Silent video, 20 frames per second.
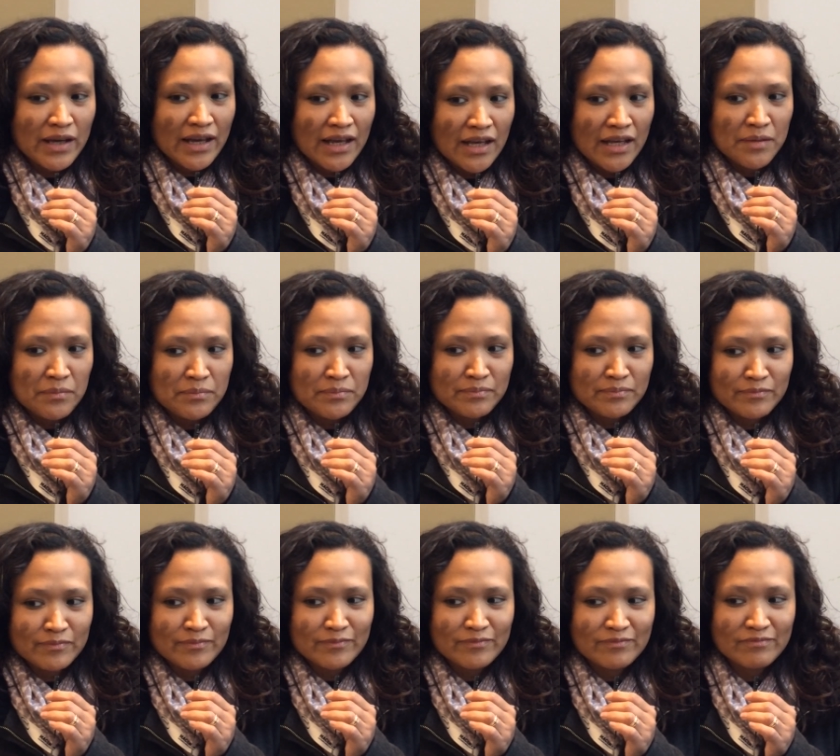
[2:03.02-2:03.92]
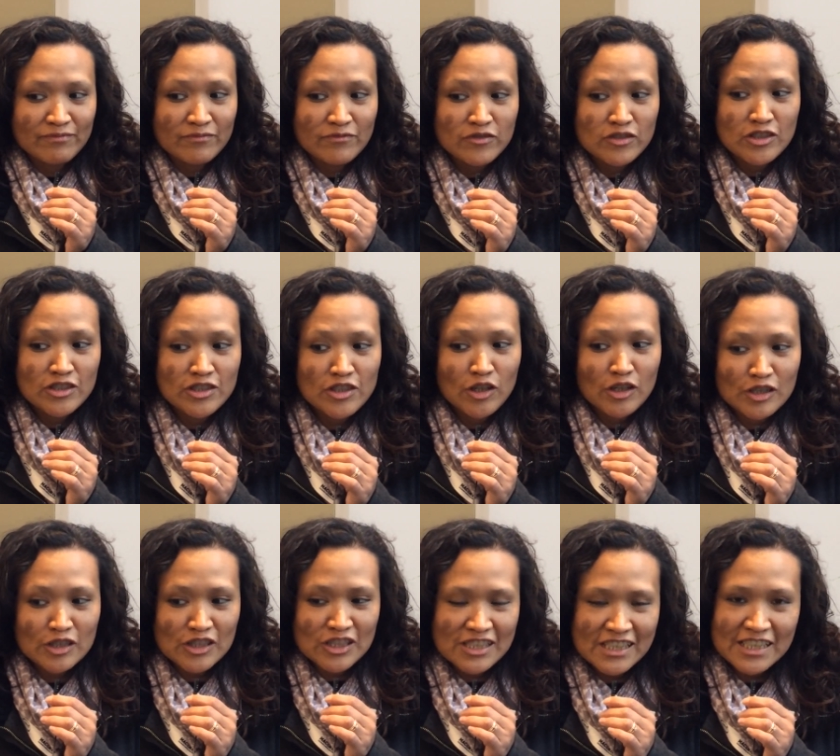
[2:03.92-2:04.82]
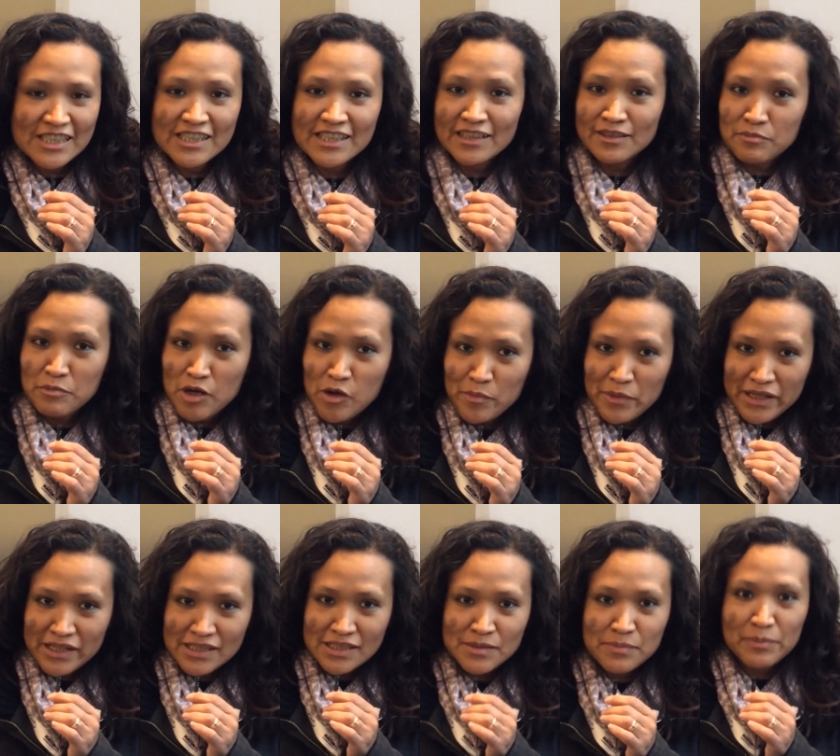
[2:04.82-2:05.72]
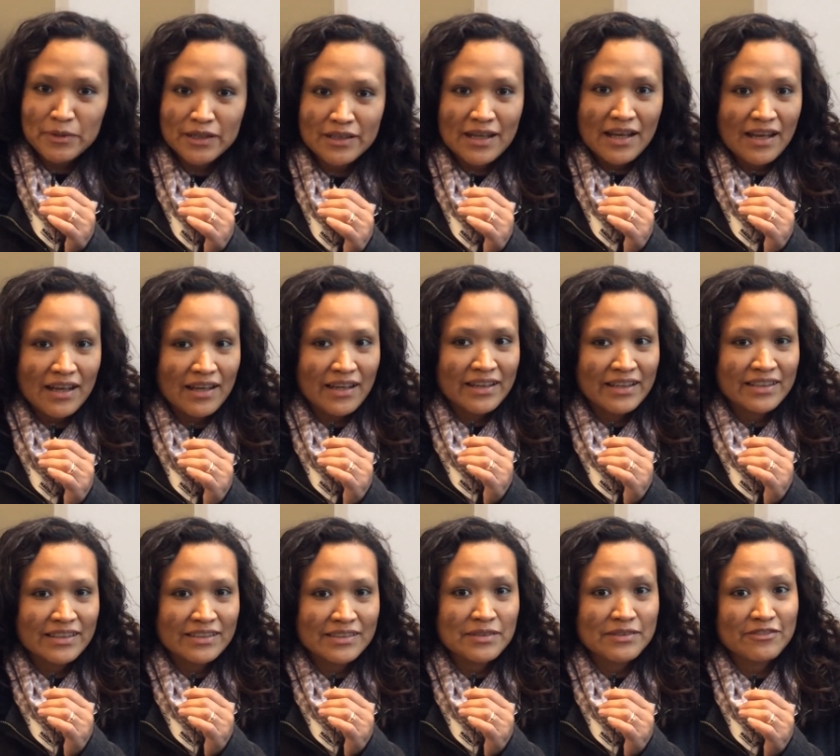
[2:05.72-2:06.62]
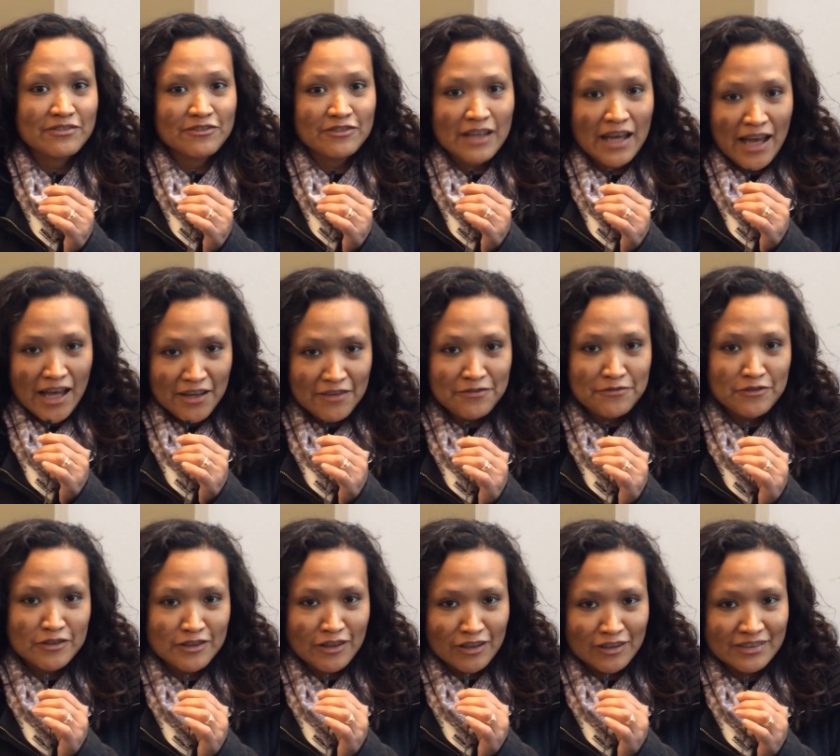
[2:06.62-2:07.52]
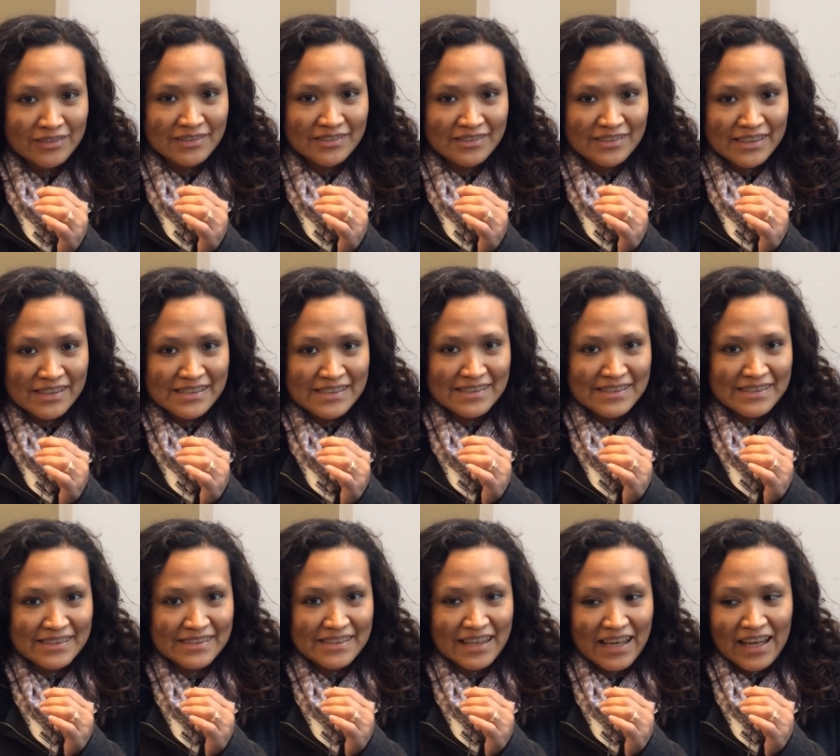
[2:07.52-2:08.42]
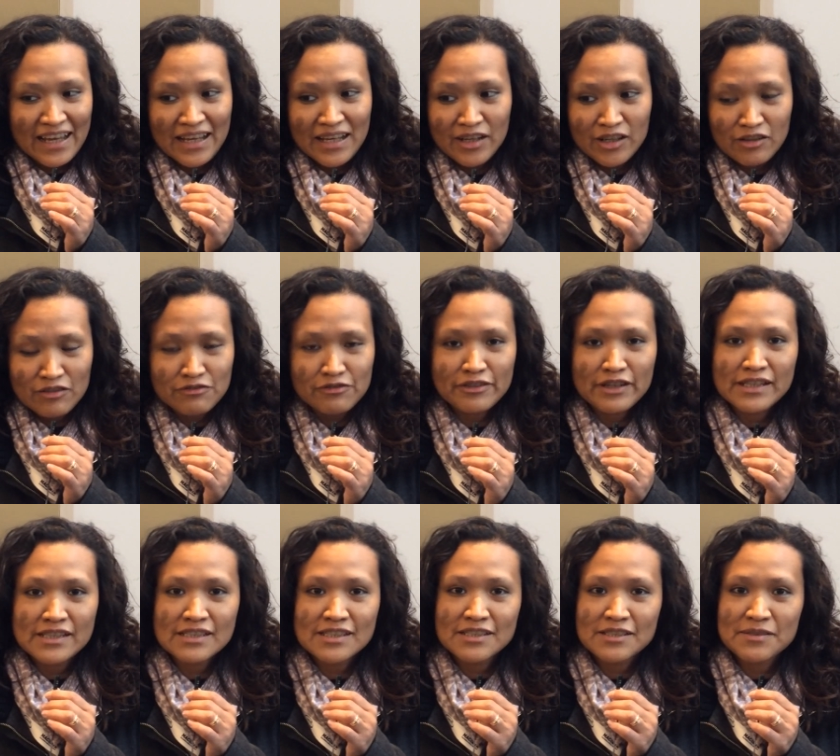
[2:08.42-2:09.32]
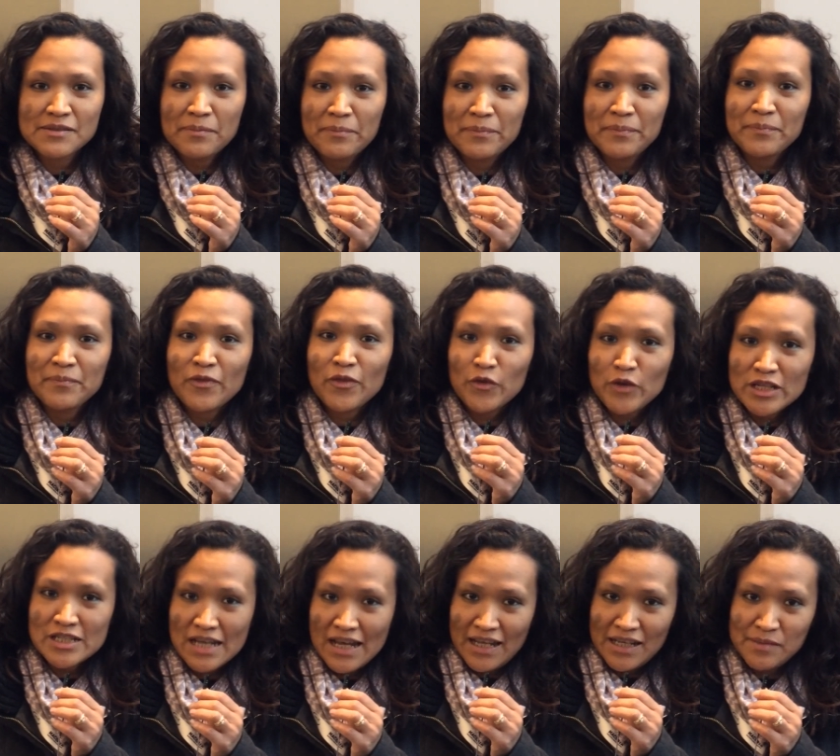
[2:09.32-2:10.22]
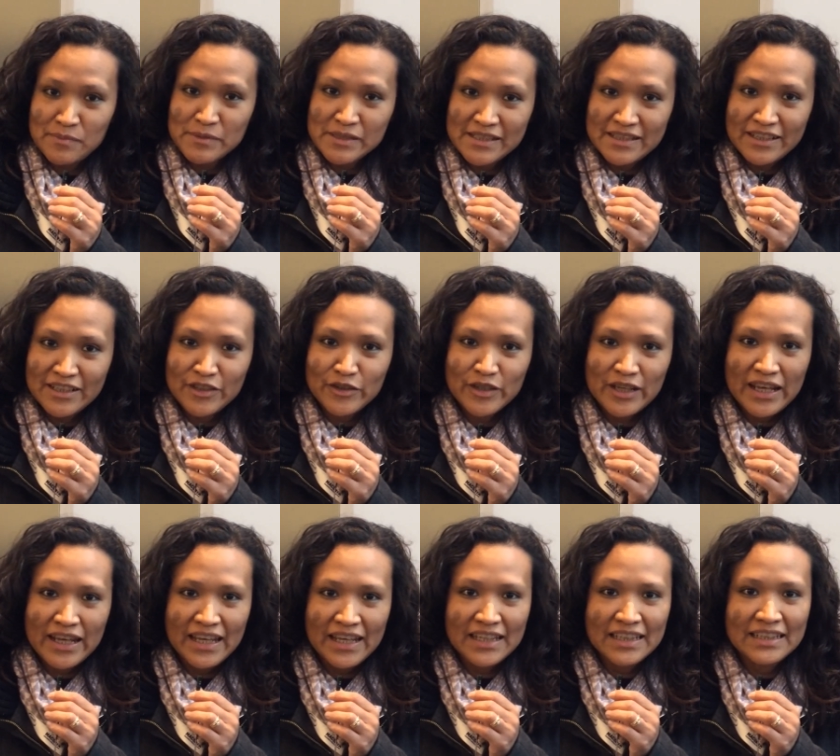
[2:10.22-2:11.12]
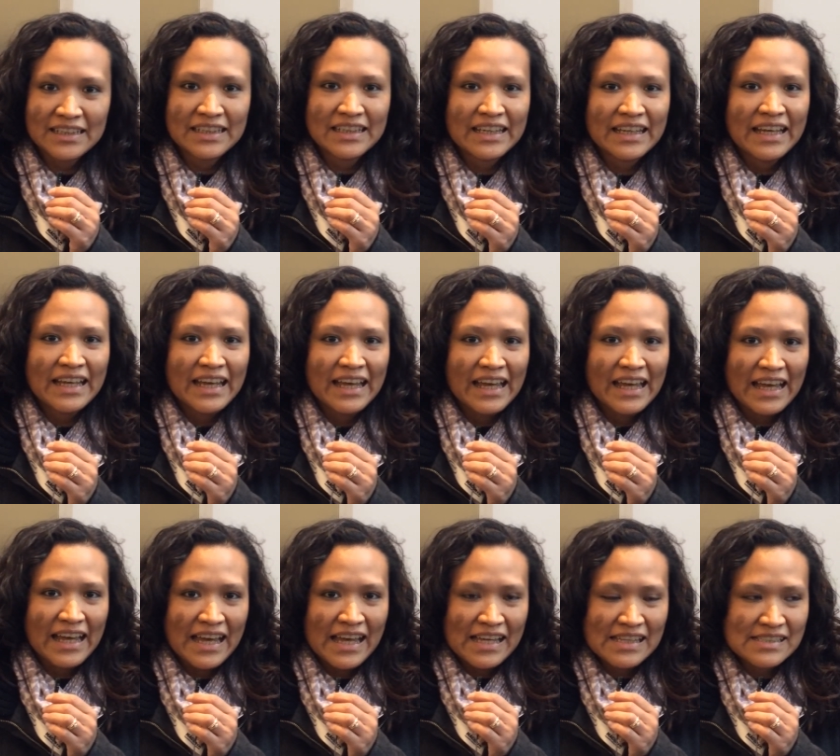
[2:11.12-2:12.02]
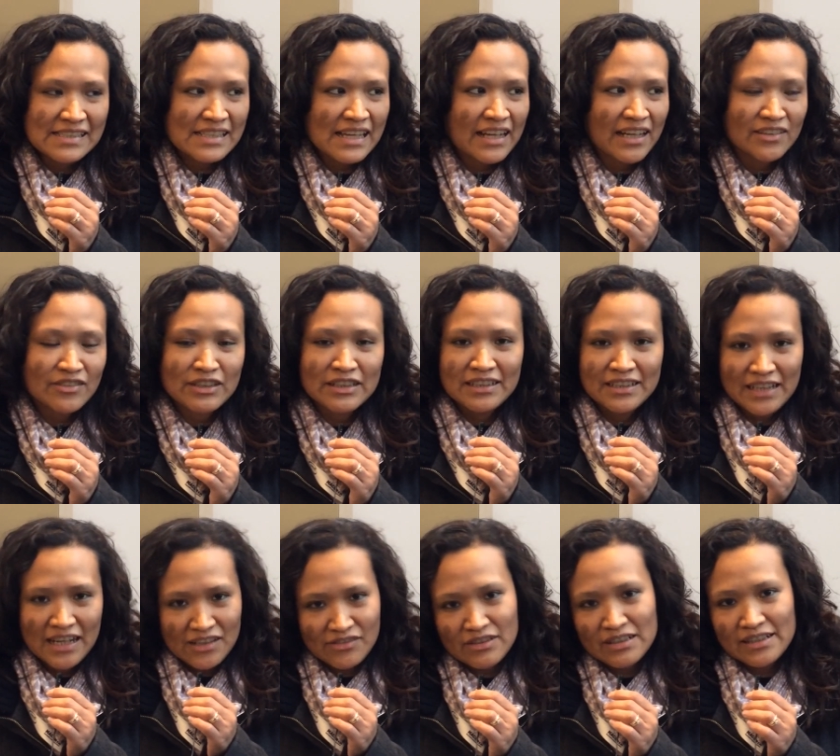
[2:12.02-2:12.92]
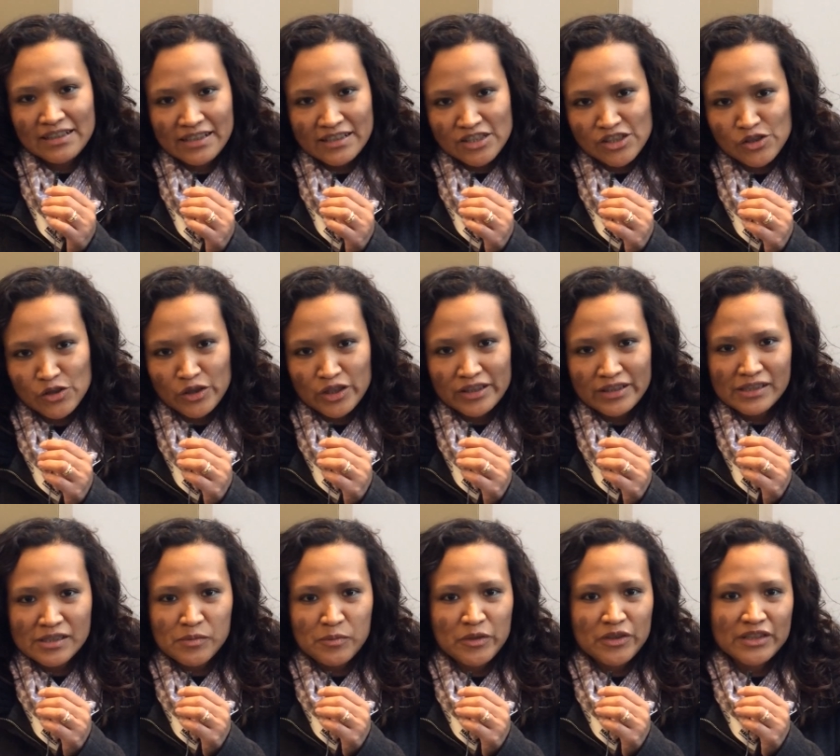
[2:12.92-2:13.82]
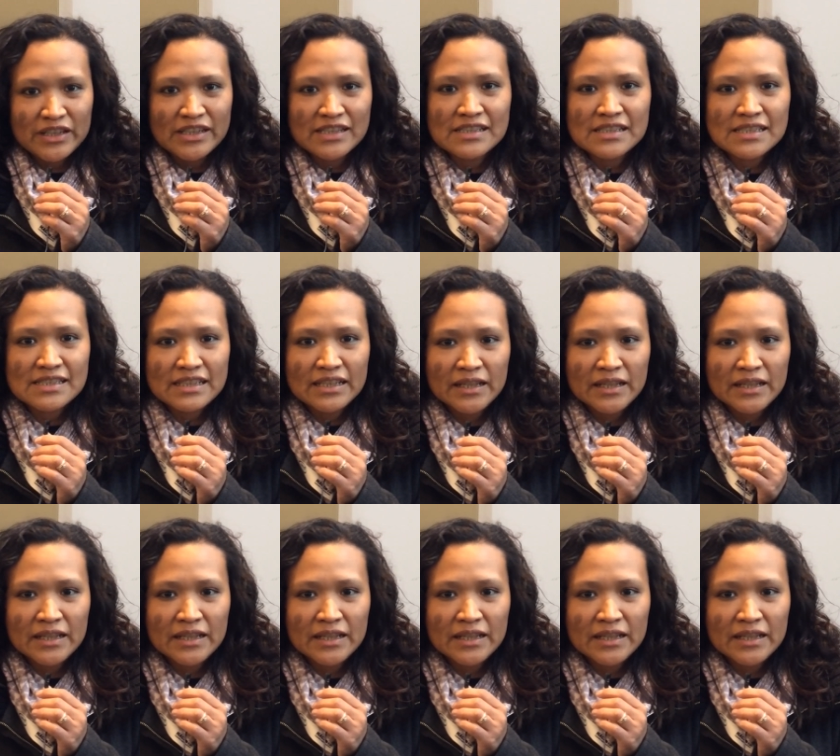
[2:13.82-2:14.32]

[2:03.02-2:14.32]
I'm not teaching at the moment, but I have done this uh, conference three times in the UK, and I really, I really enjoyed the experience.